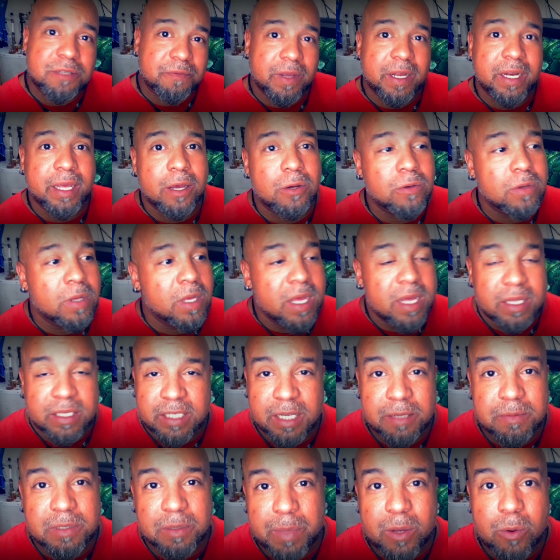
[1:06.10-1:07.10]
this video
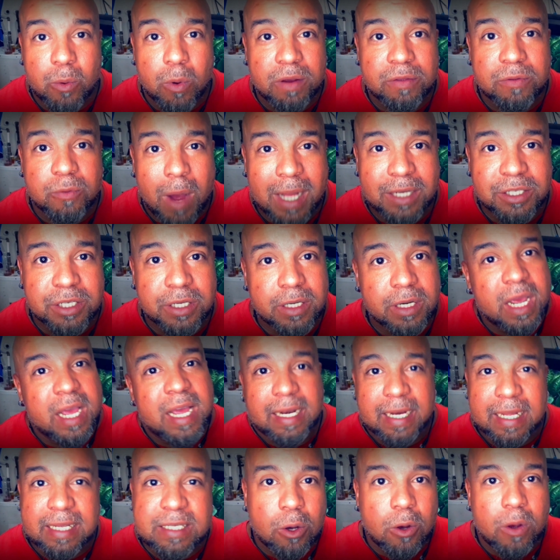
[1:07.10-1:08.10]
seems to be worth watching.
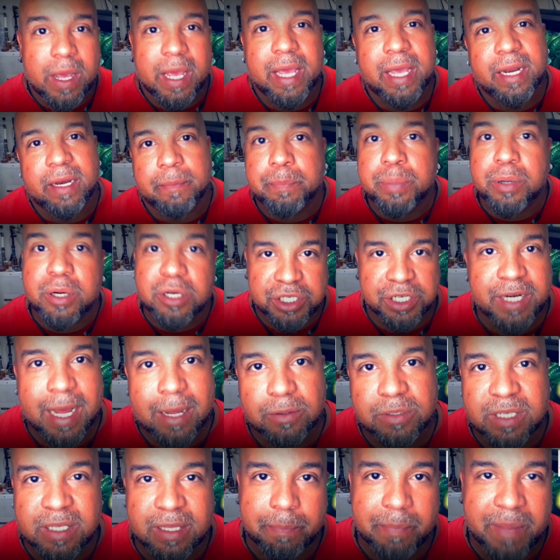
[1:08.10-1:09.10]
Let's go ahead and push it
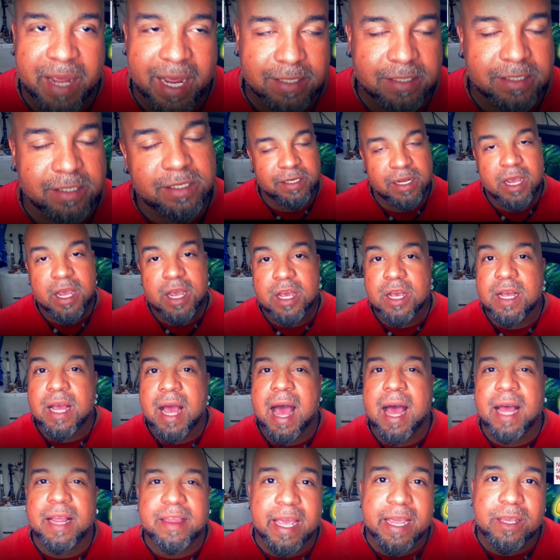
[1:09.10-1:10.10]
out to the masses.
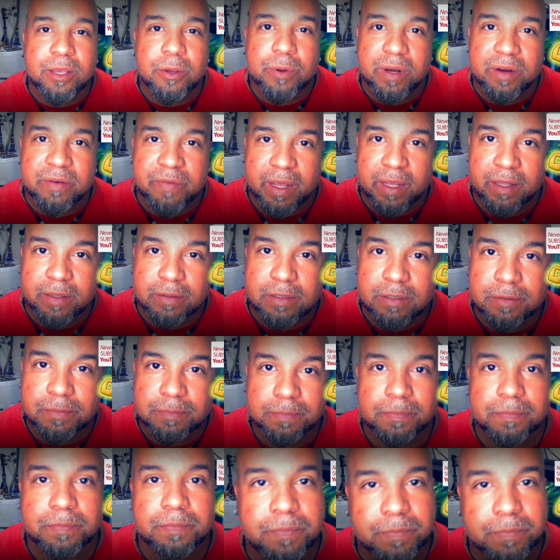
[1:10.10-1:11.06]
Thank you in advance.